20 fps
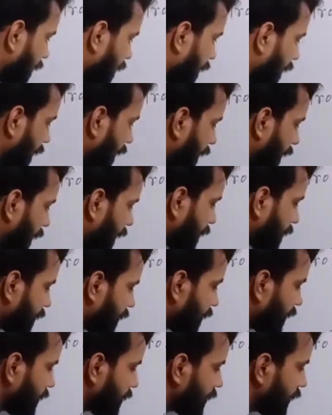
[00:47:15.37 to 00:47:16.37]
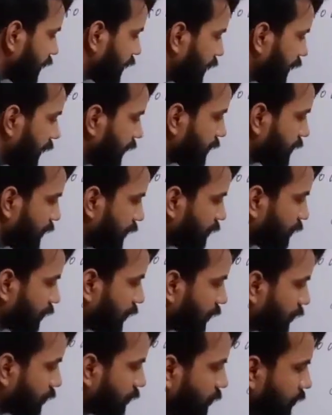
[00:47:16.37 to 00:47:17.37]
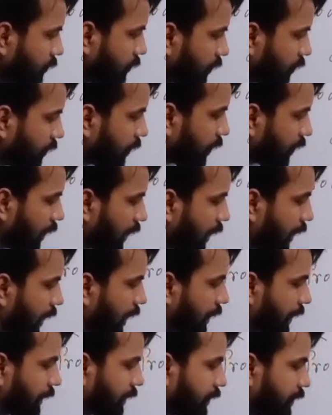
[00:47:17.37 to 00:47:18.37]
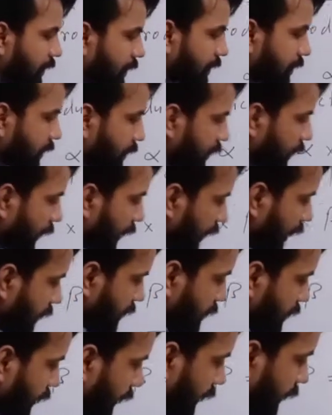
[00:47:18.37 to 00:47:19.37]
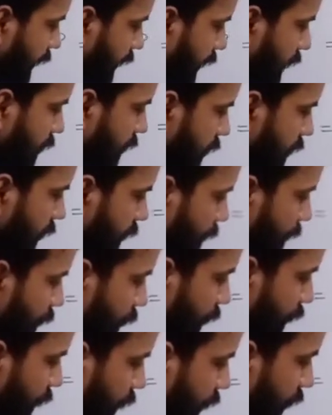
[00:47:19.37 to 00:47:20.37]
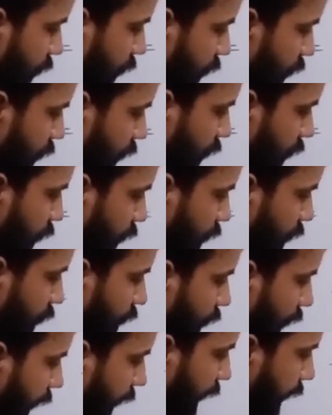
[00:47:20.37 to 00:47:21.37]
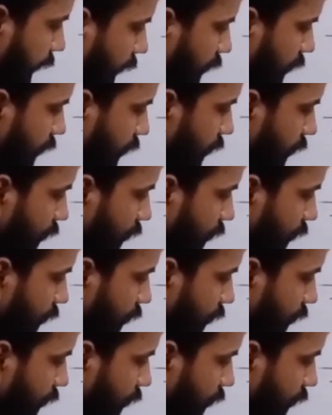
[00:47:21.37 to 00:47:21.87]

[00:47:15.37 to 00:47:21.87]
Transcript: LHS is equal to RHS. Hence it is verified.